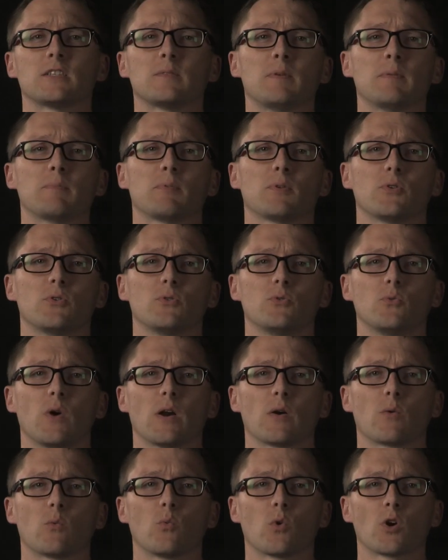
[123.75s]
to people who
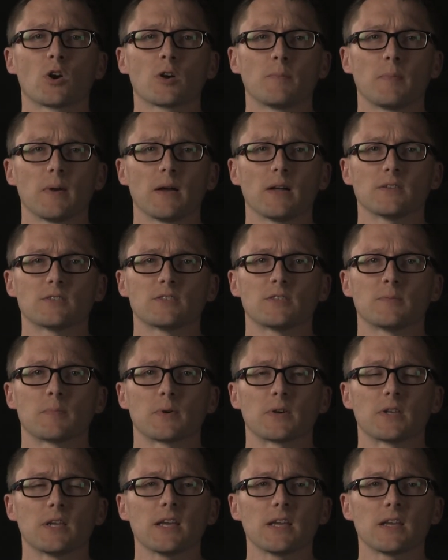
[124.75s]
wear work belts in
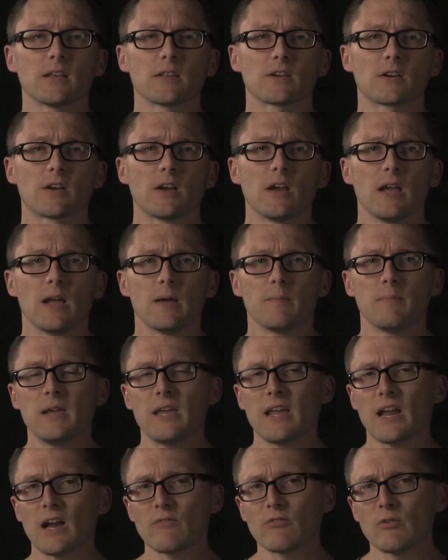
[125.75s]
particular, be
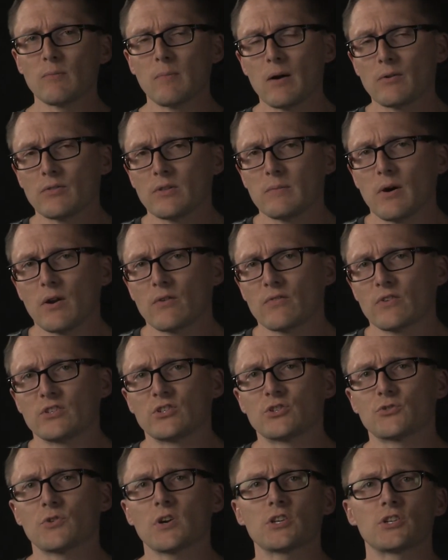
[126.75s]
careful about the amount of
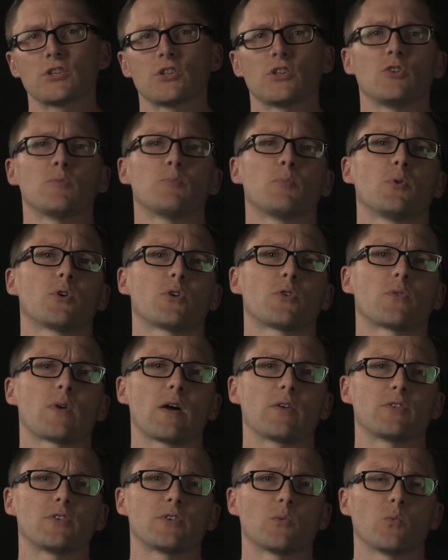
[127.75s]
constriction that you put
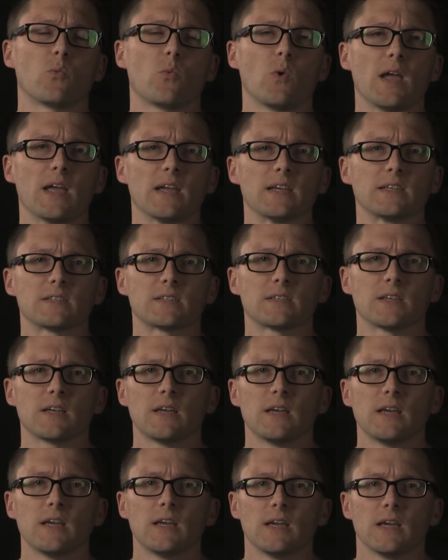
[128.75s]
around your waist.
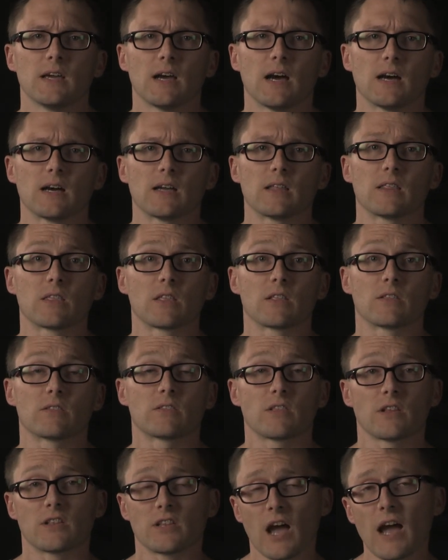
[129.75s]

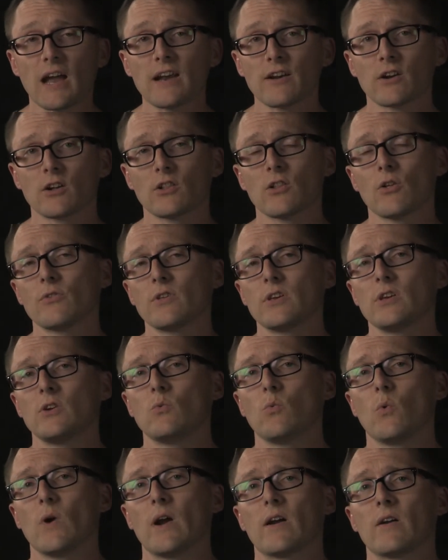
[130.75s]
The tighter clothing you
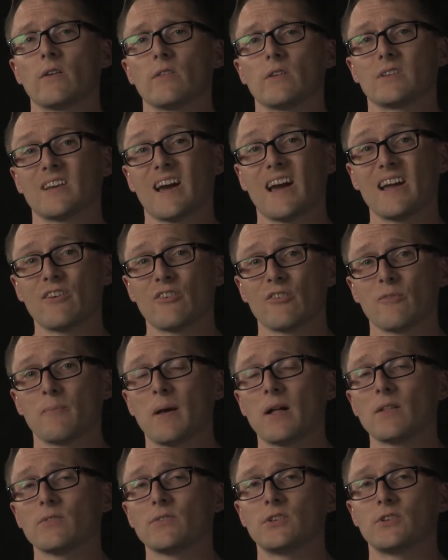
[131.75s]
wear, the tighter a
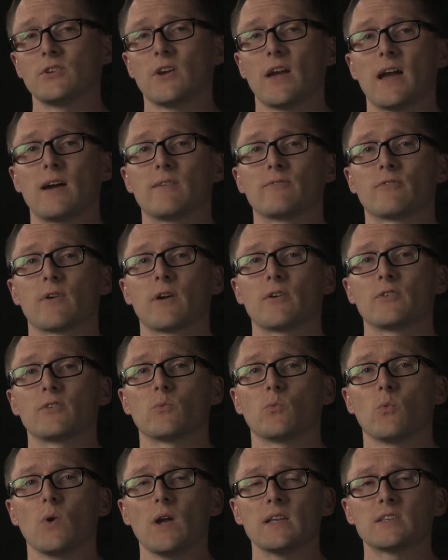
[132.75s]
belt that you have around your
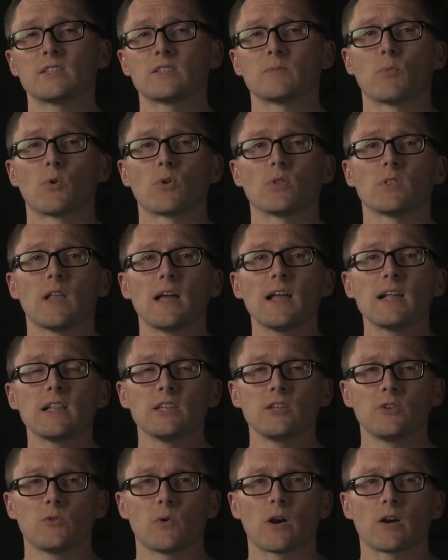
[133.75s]
waist, the more
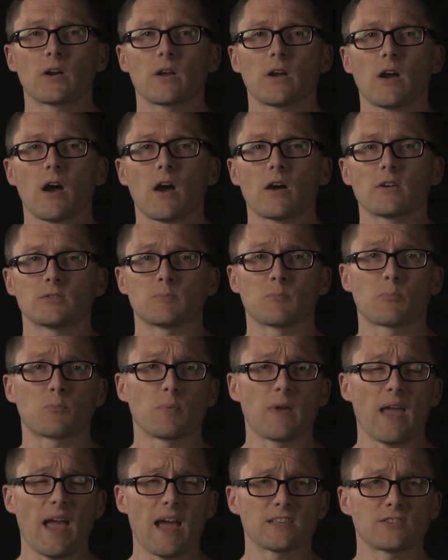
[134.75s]
likely you are to cause
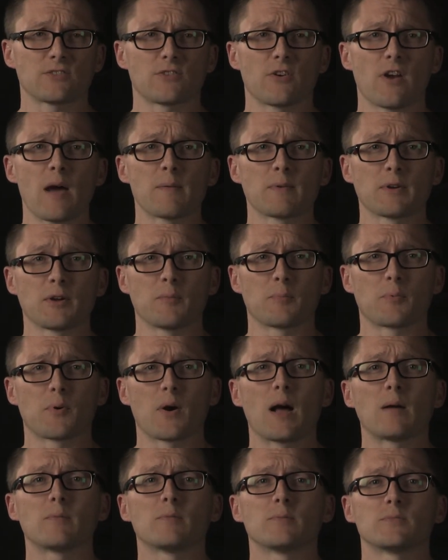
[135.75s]
gastronomical
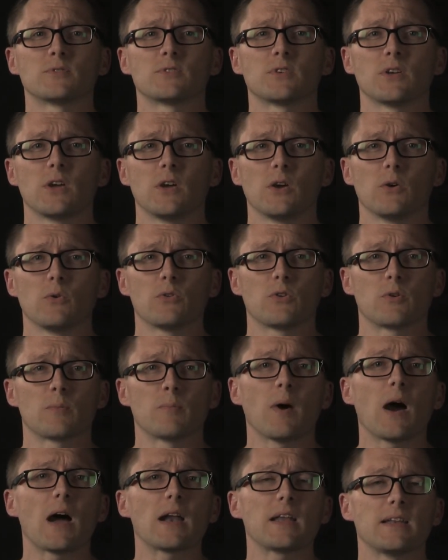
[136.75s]
problems with your
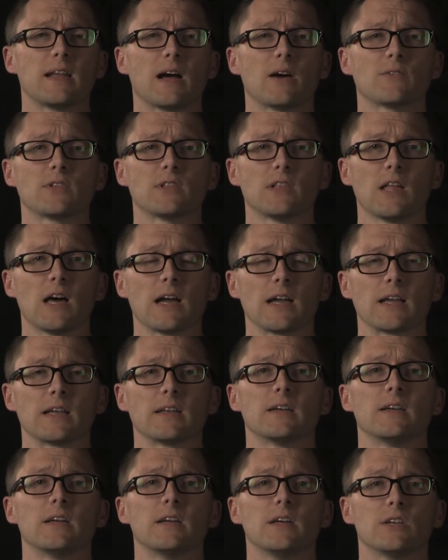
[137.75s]
body down the line.
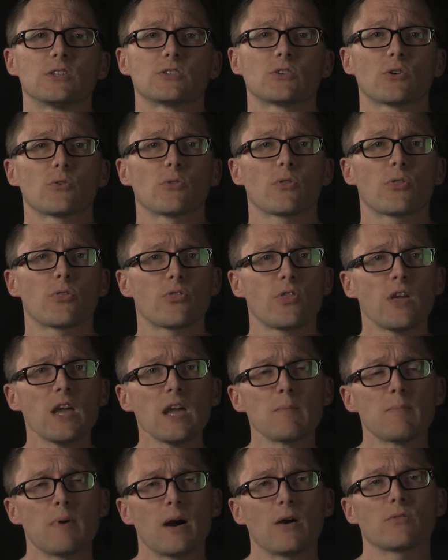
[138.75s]
So think
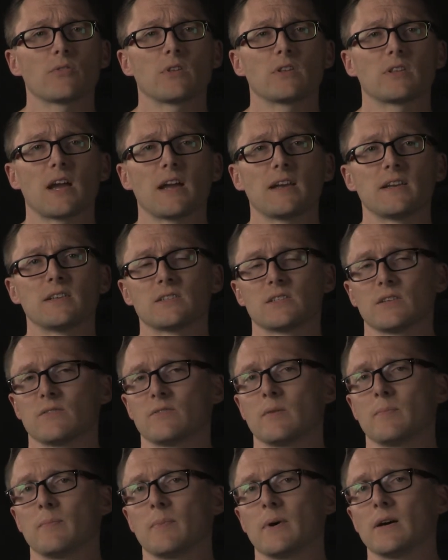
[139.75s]
about the tightness of
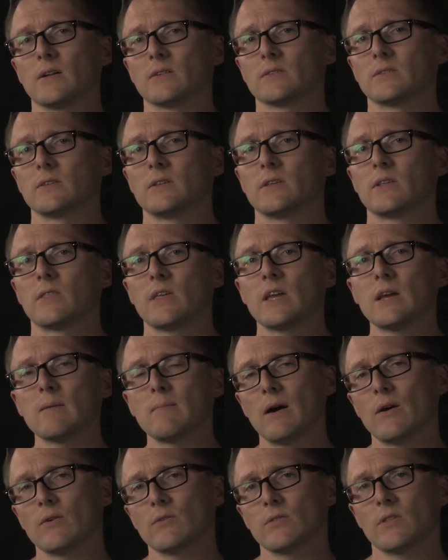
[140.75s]
the belt. Think
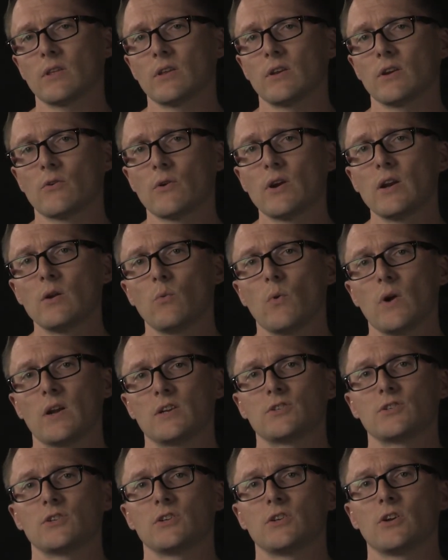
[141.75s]
about the degree to
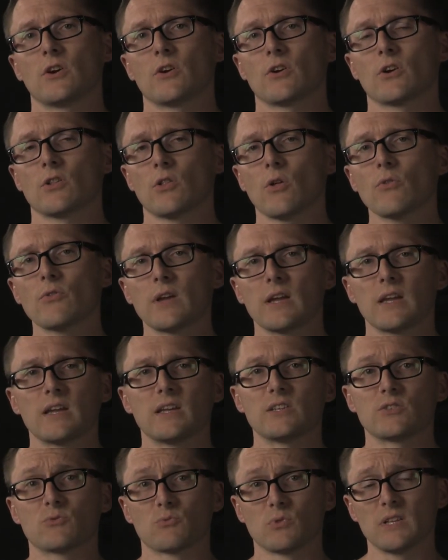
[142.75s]
which your clothing
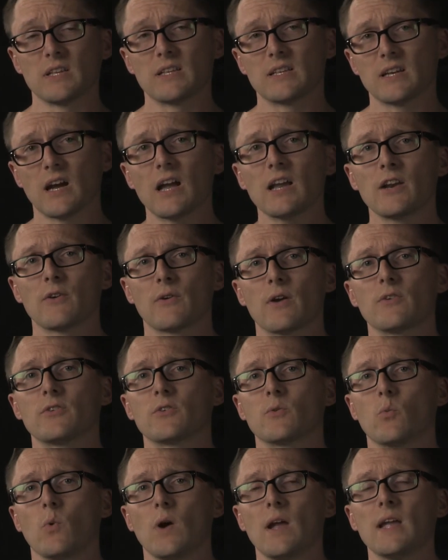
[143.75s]
is really tight around
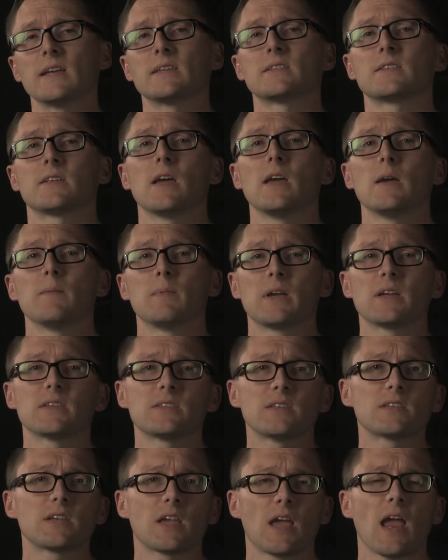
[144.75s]
your waist, because
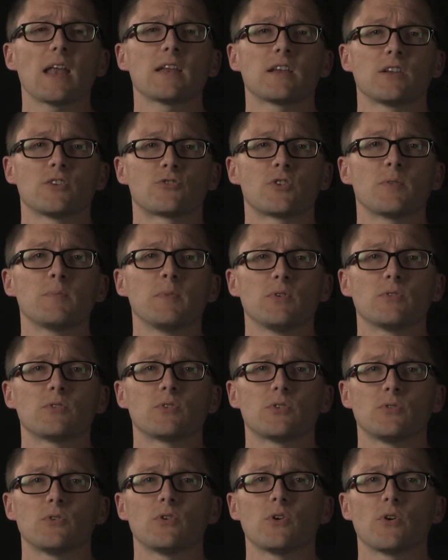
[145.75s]
this can contribute
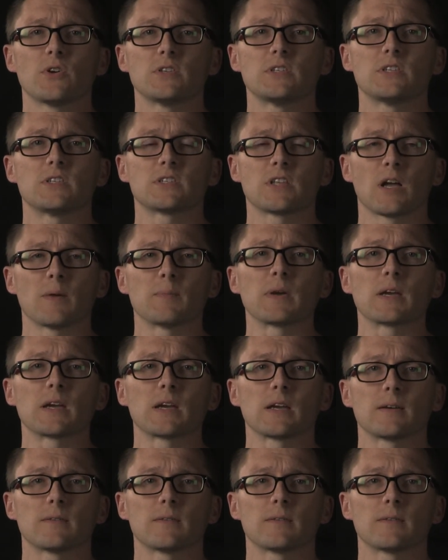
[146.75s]
to a noisy stomach.